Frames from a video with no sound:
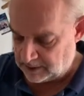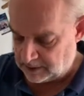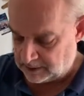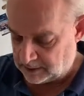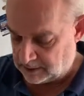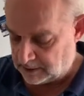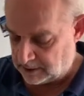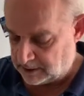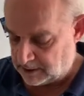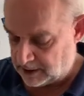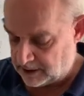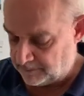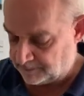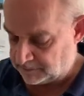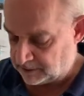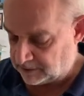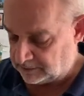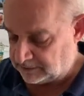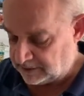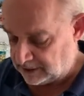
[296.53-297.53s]
The
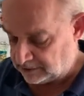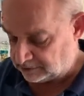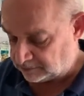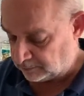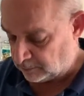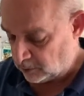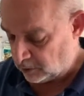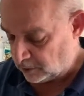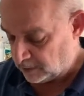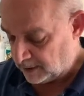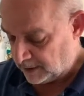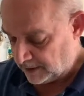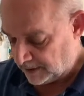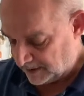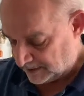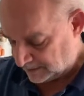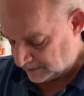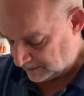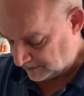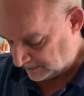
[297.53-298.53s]
condensed milk,
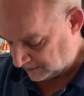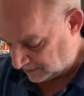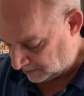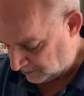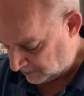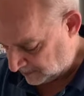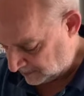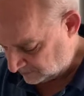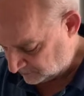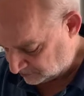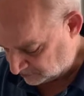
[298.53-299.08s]
cream